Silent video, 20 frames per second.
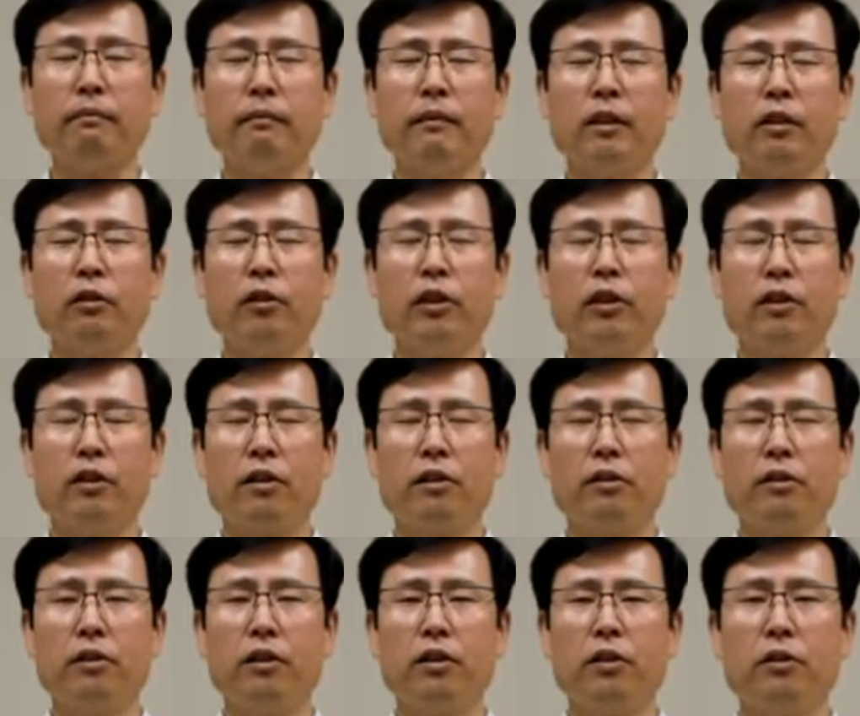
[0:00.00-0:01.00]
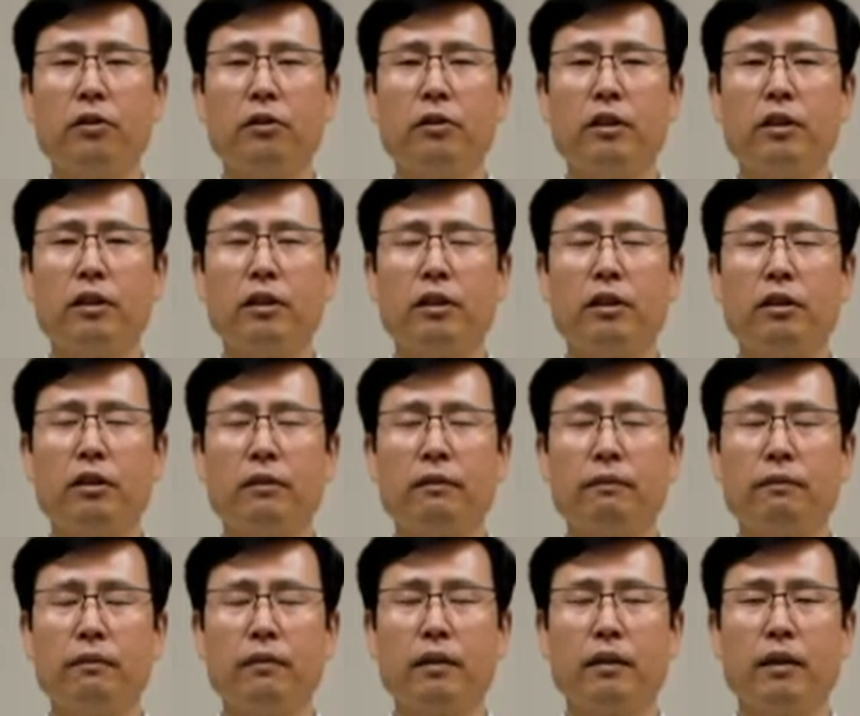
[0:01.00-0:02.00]
to your throat,
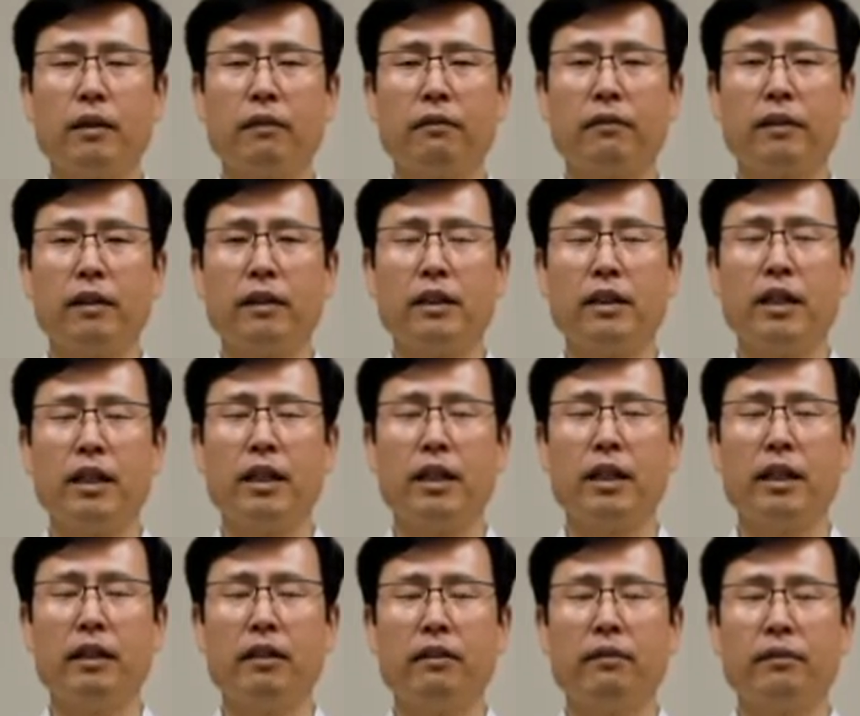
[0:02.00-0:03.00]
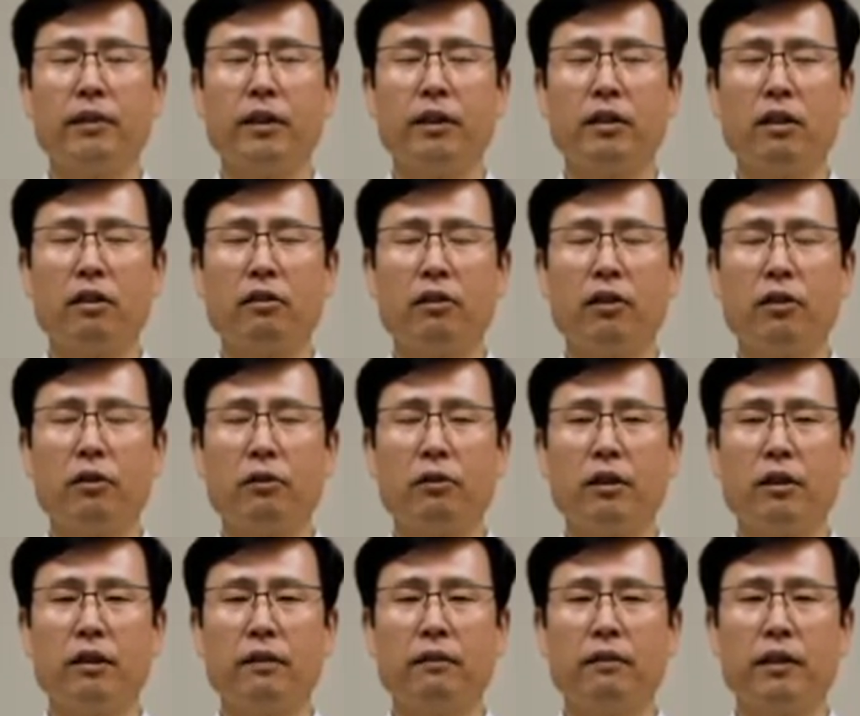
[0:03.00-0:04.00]
the front side of your throat,
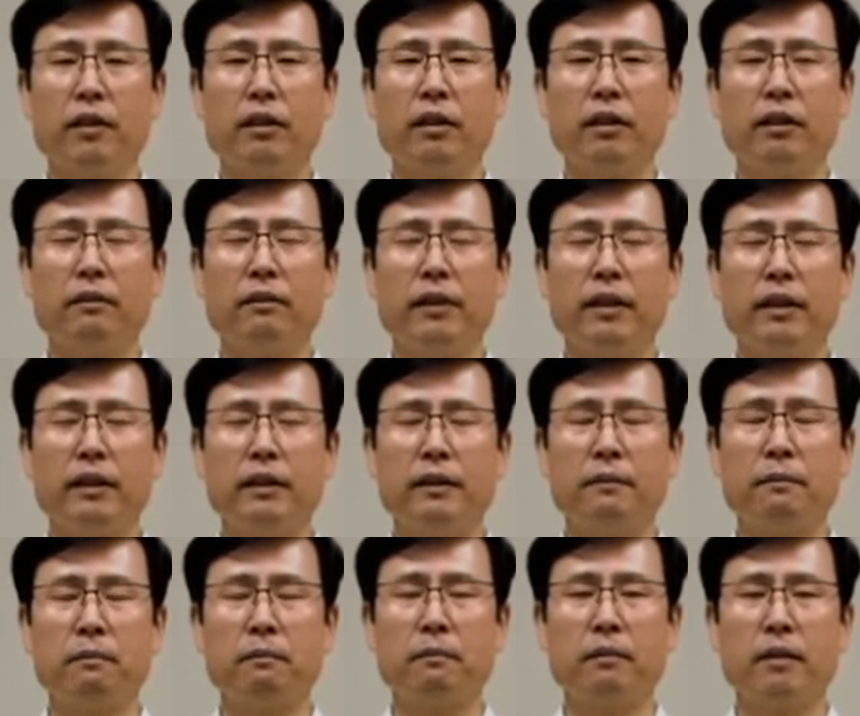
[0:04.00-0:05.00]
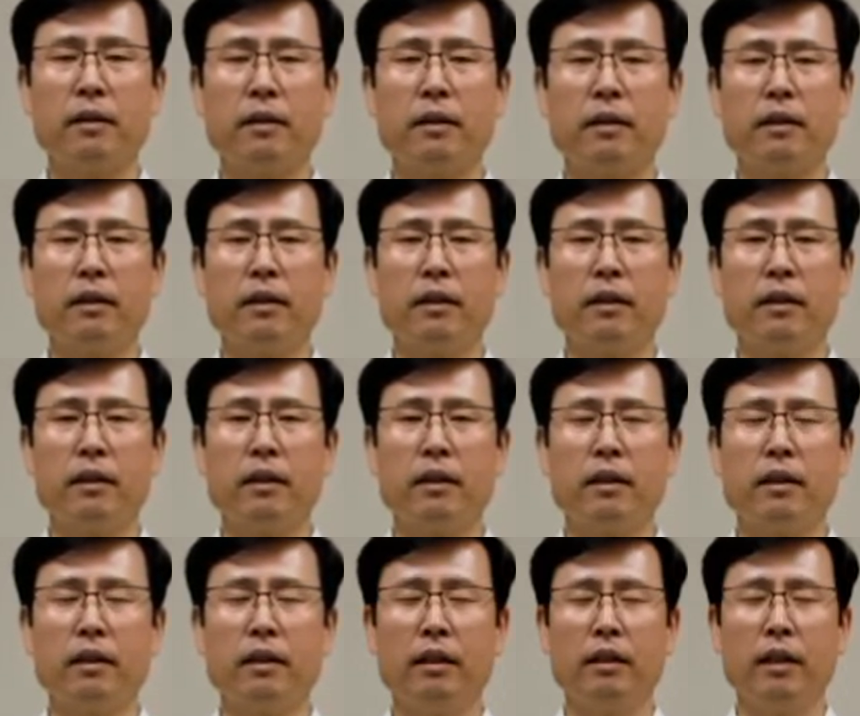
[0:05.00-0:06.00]
front of it,
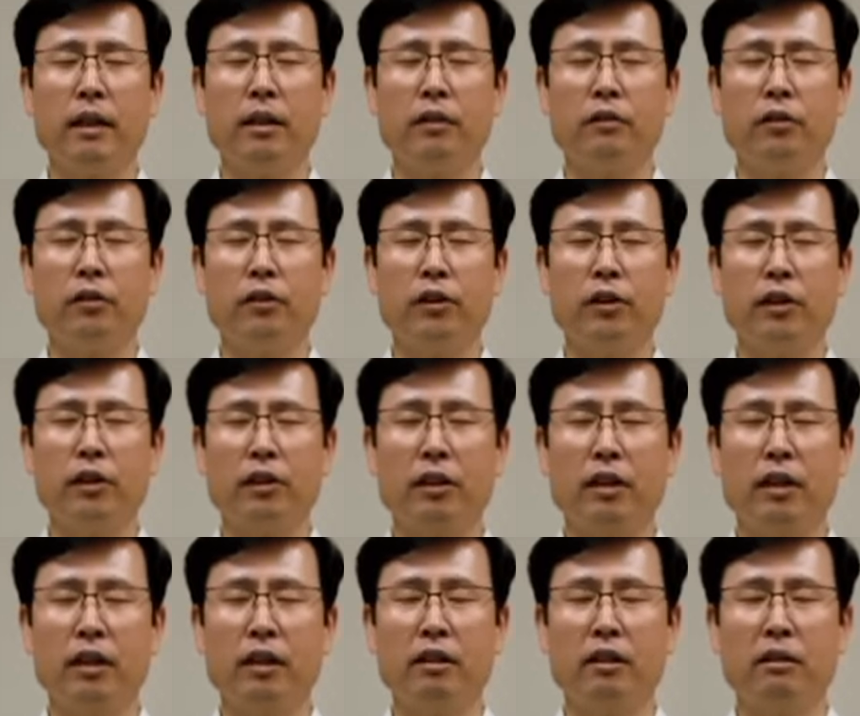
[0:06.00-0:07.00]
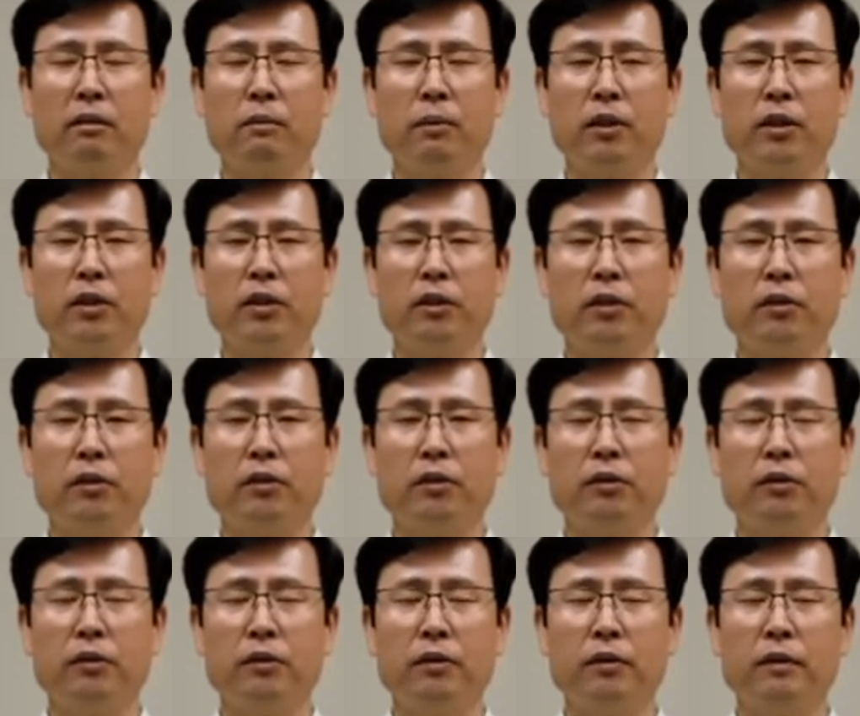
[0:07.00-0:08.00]
down to your
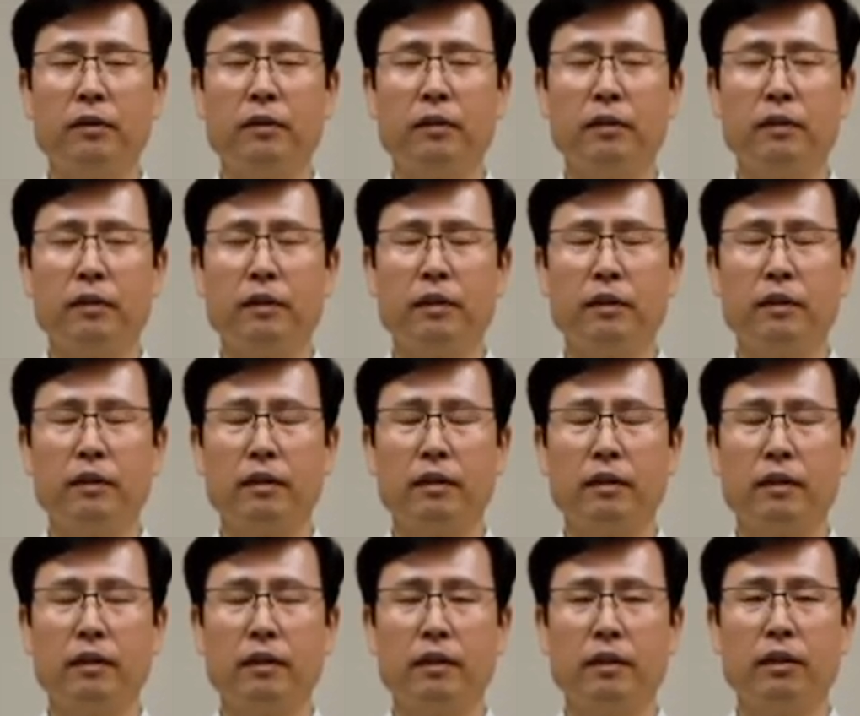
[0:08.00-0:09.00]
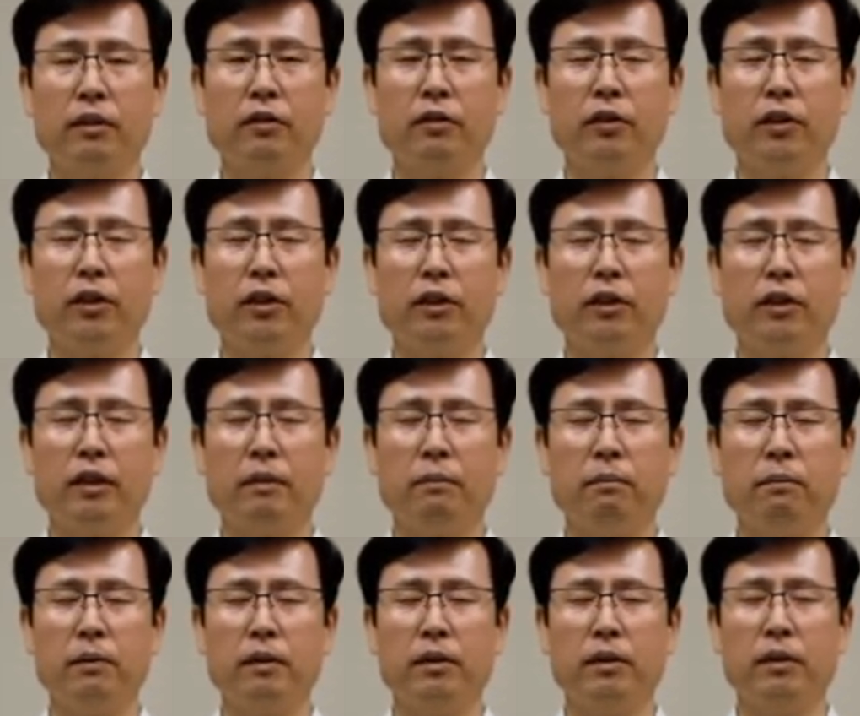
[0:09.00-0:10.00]
collarbone, to your
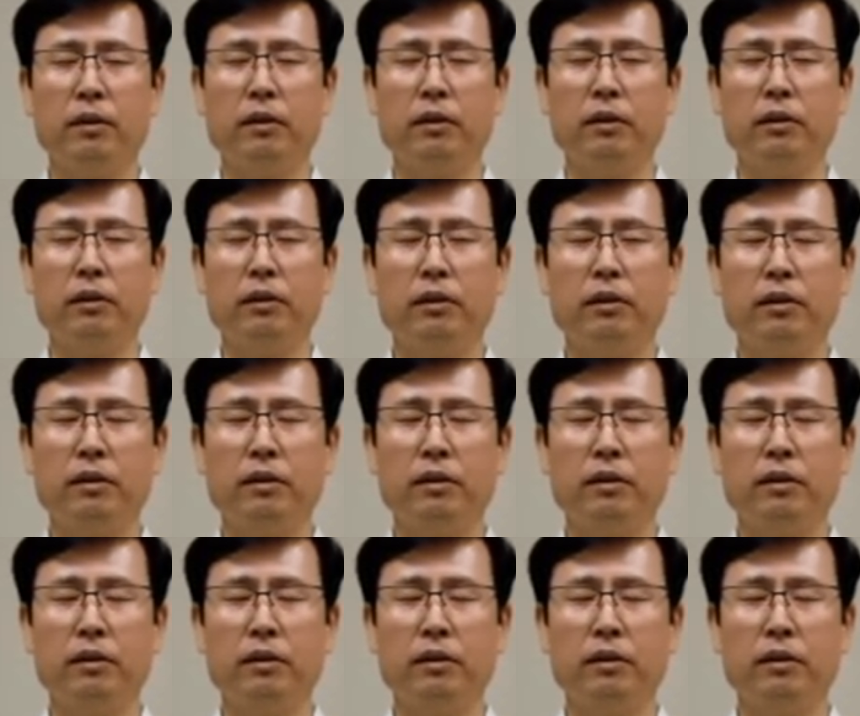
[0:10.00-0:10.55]
nipples,